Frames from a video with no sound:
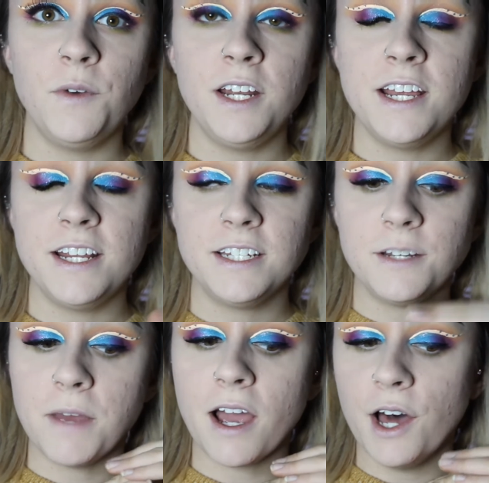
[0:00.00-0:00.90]
went in and
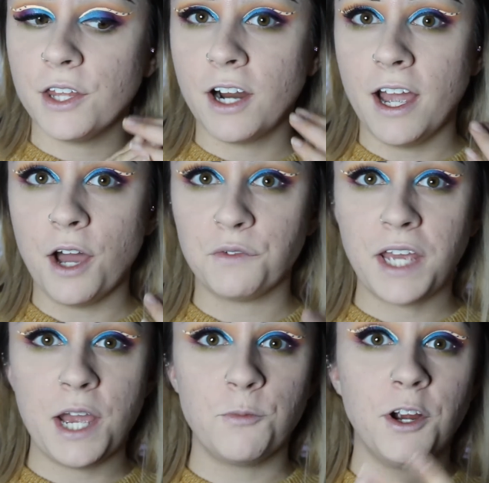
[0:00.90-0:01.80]
did my other eye off
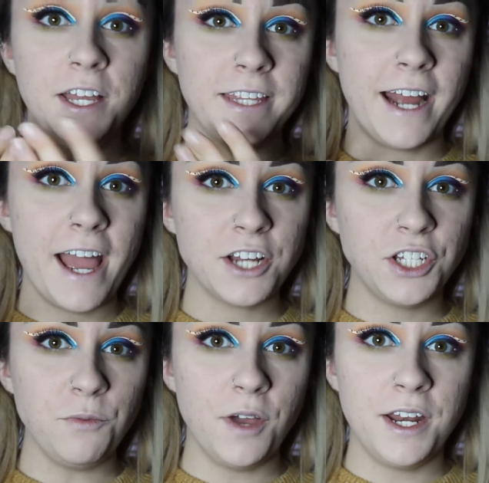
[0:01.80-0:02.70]
camera, and then I
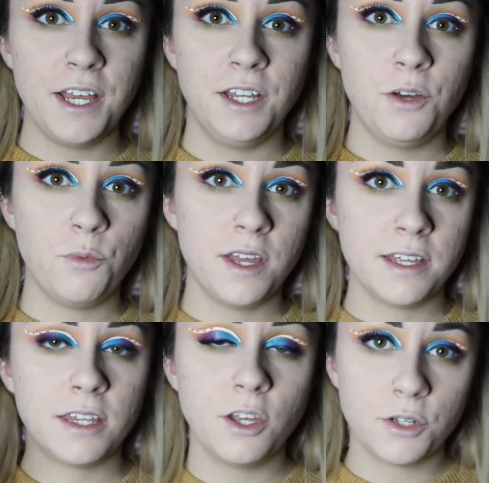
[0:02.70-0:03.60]
actually went in
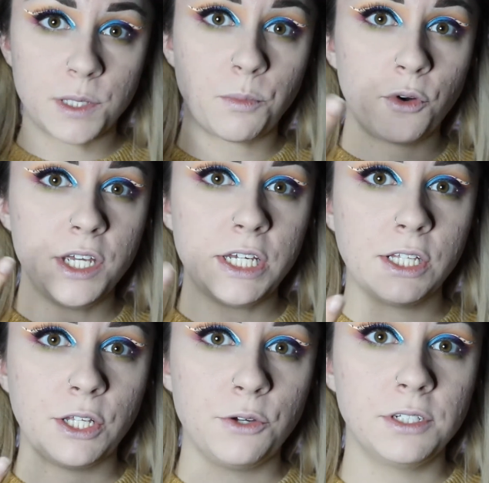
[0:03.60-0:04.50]
with those
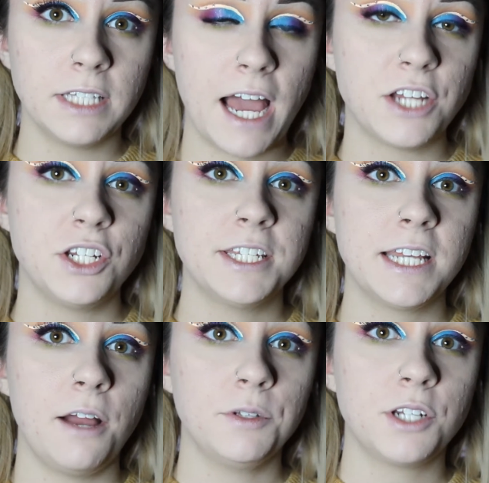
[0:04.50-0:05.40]
pre-glued lashes
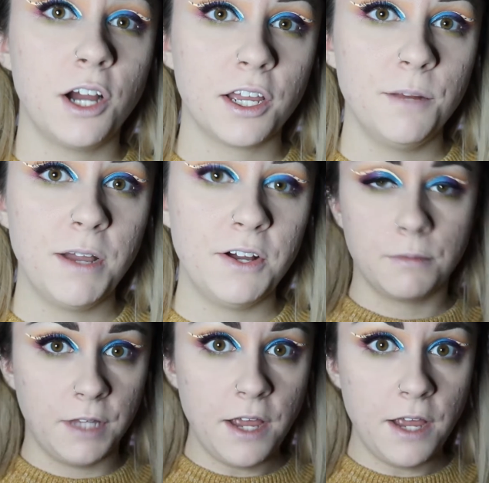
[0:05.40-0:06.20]
that I was talking about.